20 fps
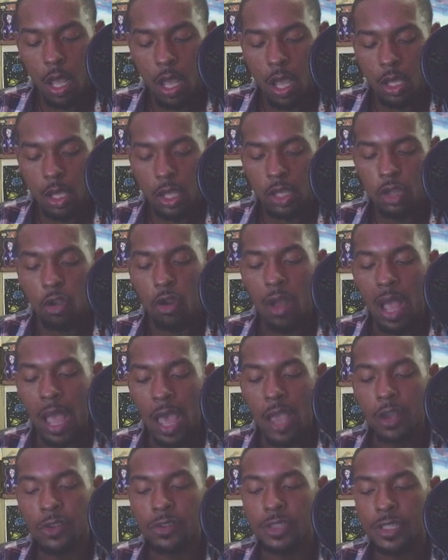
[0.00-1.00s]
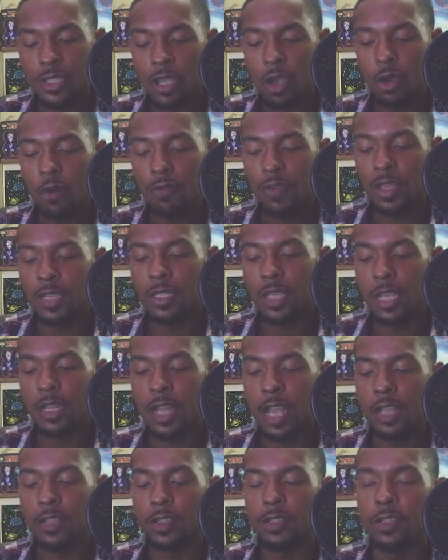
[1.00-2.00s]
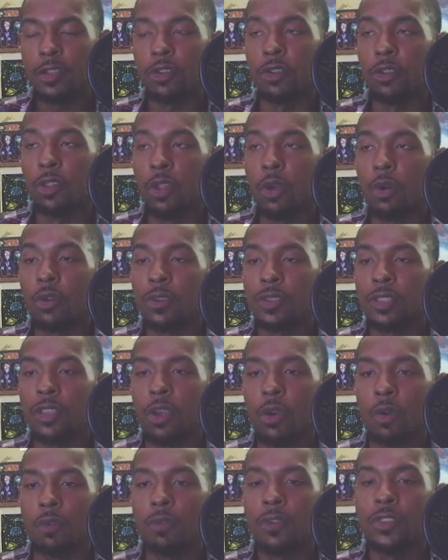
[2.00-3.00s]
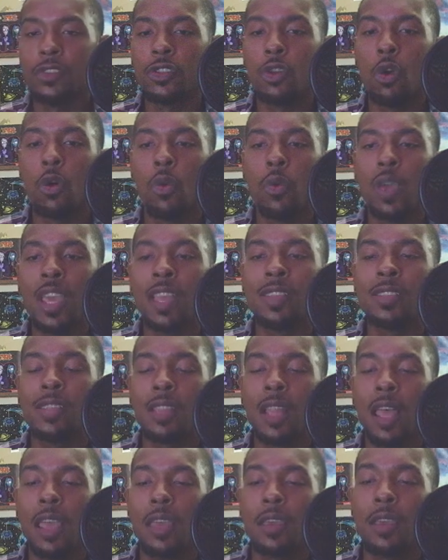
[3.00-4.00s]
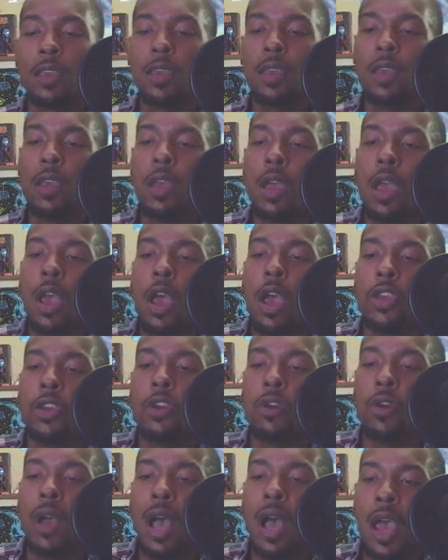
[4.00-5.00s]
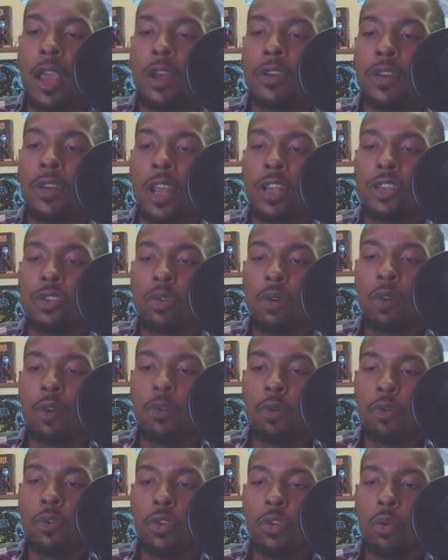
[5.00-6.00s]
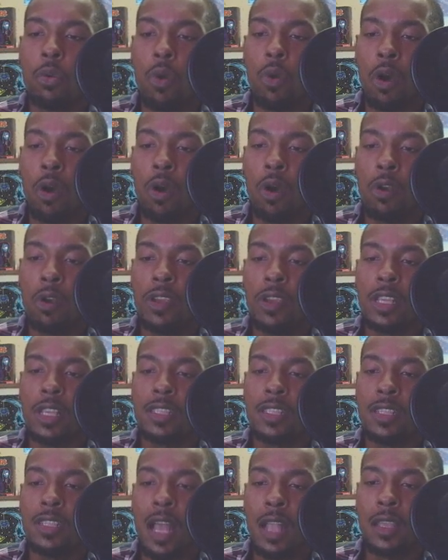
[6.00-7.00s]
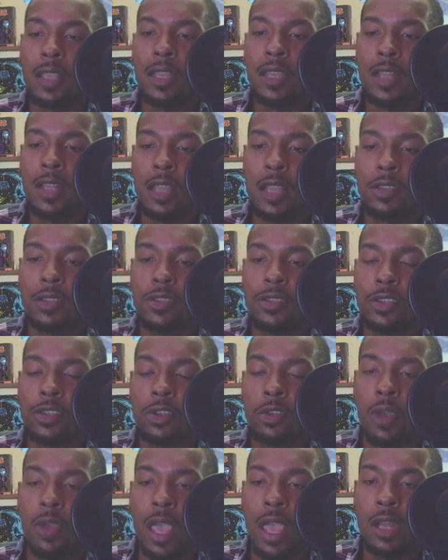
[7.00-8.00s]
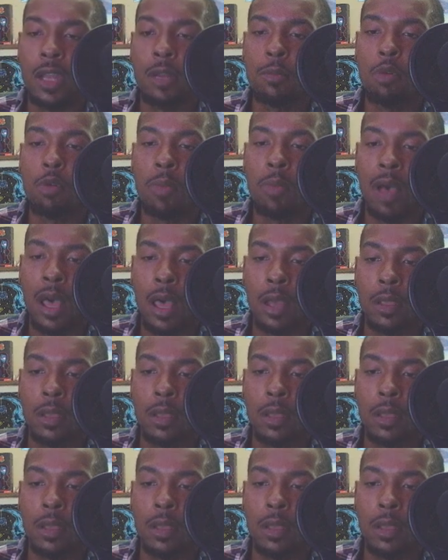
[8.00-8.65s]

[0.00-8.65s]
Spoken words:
your higher self is connected to your lower self. So it's like your higher nature of who you are is not connected to your animal body.